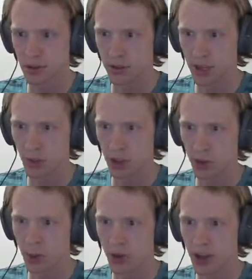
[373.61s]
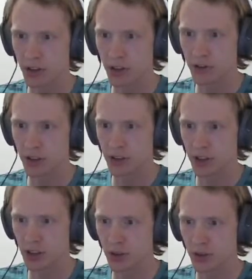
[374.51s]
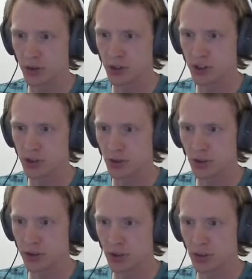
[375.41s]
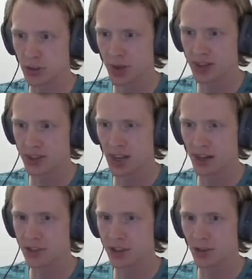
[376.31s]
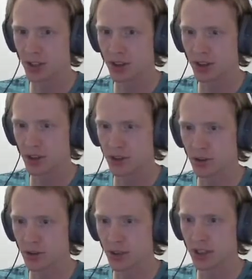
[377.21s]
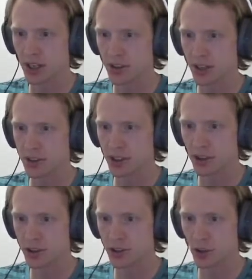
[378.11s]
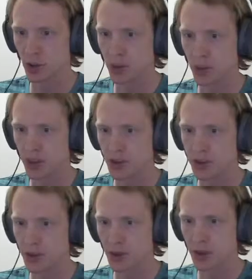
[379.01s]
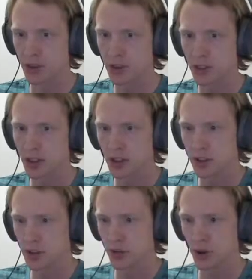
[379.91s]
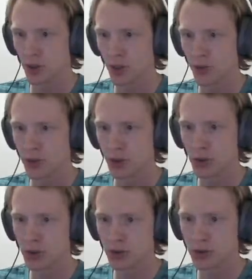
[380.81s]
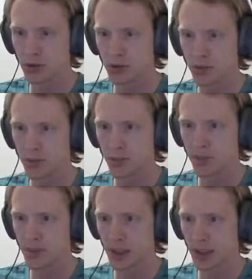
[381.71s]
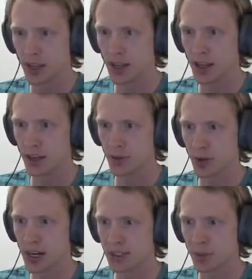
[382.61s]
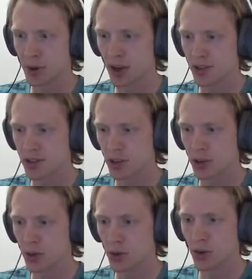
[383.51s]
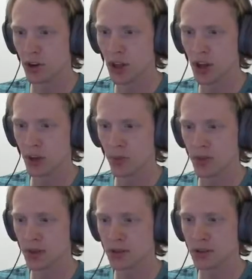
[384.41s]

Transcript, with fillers: Now, when you pull that lever, it's going to close this door, so it's best to have somebody there to hold it, and then it's going to also open this door. You can run through, and we're at the boss, so Lunnum.